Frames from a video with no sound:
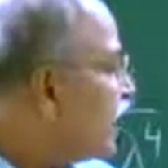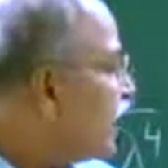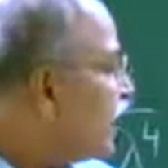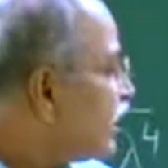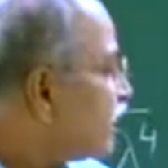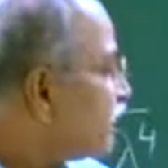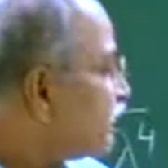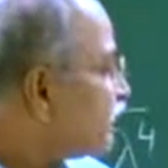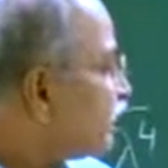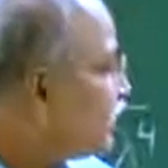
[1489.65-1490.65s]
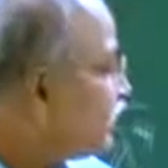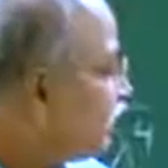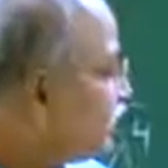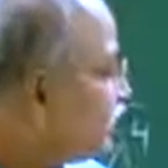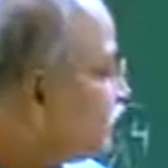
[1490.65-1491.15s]
and
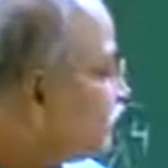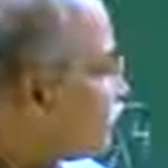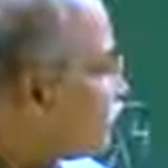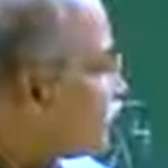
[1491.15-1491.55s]
then